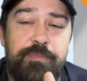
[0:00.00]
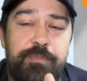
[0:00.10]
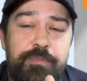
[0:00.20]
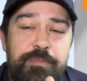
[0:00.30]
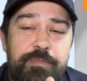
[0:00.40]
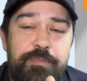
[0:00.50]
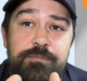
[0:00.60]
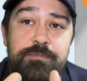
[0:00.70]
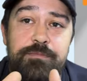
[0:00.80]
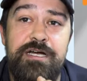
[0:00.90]
But on
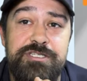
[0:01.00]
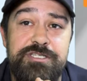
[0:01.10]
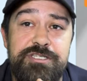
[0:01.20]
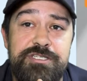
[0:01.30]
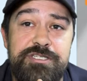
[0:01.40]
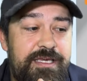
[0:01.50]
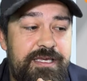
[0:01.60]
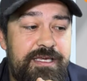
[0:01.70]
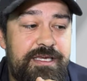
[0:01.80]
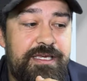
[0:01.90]
Amazon, just
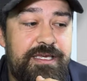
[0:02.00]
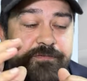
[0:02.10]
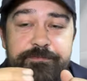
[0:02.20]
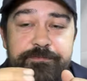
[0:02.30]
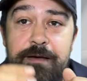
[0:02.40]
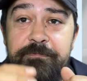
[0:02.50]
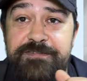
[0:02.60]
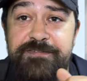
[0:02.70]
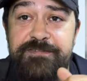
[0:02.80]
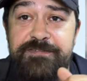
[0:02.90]
the M
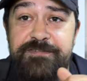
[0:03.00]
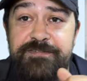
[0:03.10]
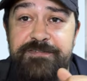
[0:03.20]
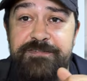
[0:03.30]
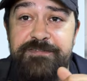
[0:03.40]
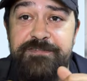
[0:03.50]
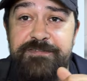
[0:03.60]
five C